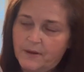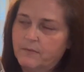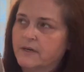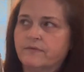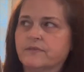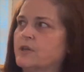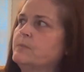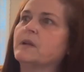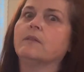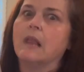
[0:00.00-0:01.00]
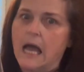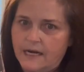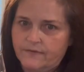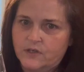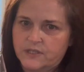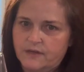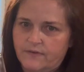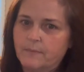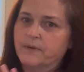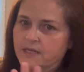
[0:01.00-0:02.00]
I would have scooped a lot of her stuff
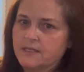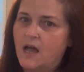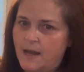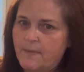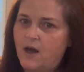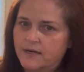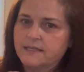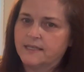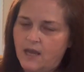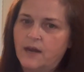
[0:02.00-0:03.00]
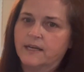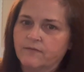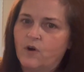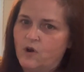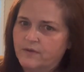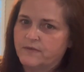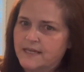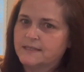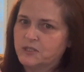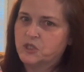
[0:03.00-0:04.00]
up because I'm honestly hunting for all the
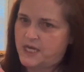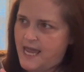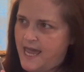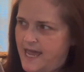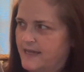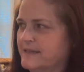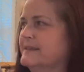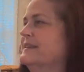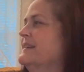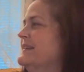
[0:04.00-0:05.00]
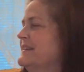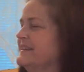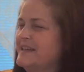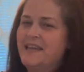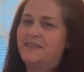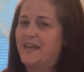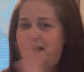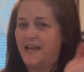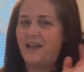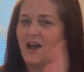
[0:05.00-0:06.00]
things that she had.
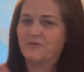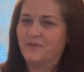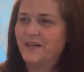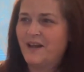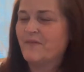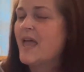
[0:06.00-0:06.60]
That I got rid of.